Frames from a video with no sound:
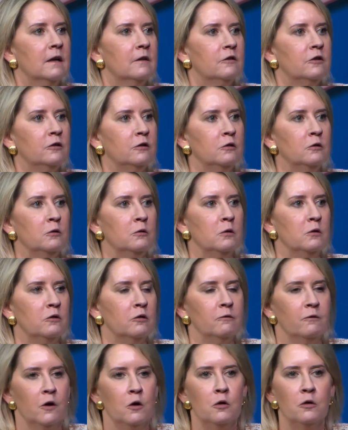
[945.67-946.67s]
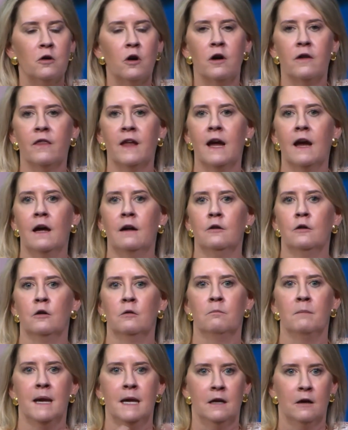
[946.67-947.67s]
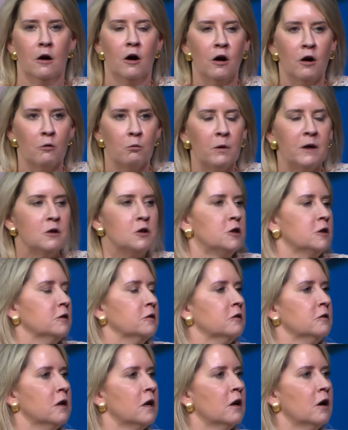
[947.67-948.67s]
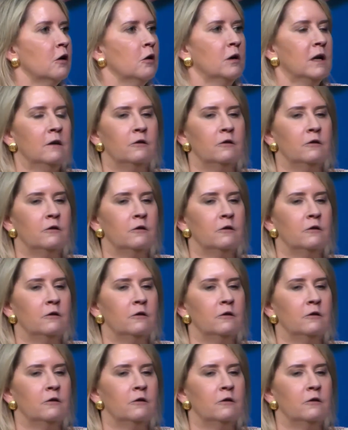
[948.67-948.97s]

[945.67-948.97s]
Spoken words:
to vote on that or make our wishes known.